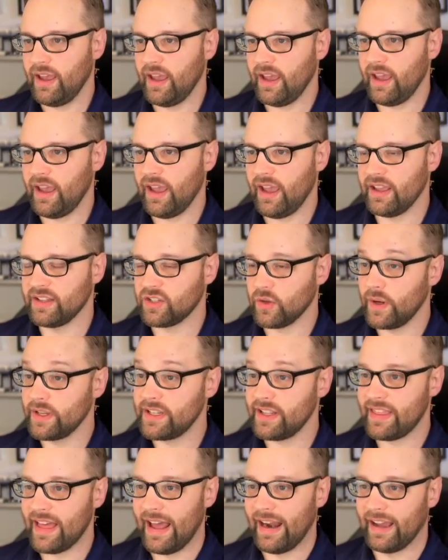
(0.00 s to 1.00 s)
And so I did
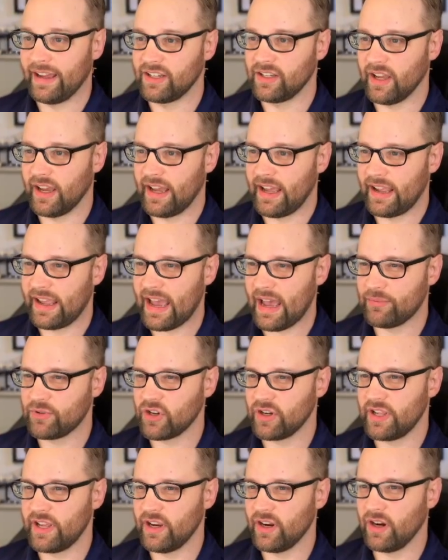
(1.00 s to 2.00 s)
that. I captured
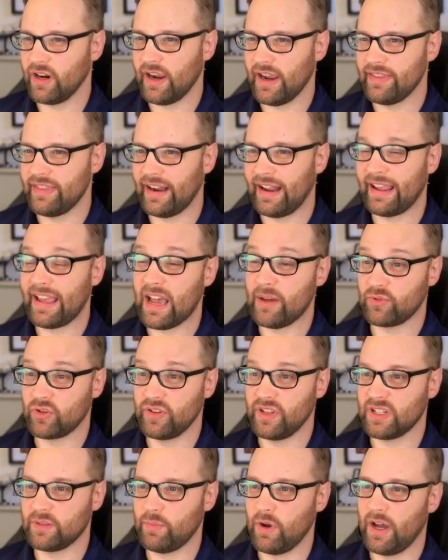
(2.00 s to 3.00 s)
here, and then I captured
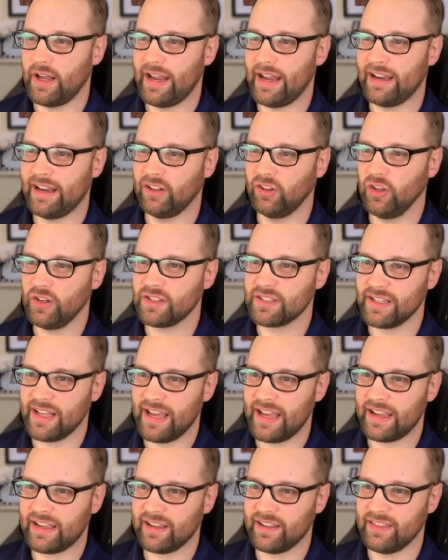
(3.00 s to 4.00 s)
this pawn, and it looks
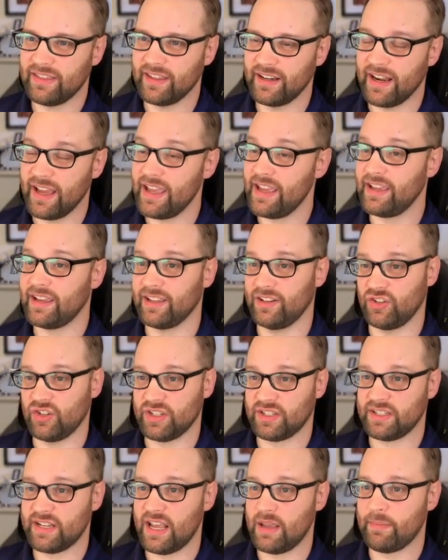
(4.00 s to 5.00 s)
like the knight can
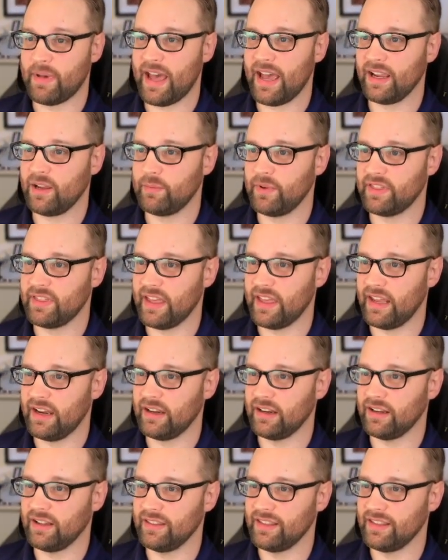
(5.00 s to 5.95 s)
just take back, but then this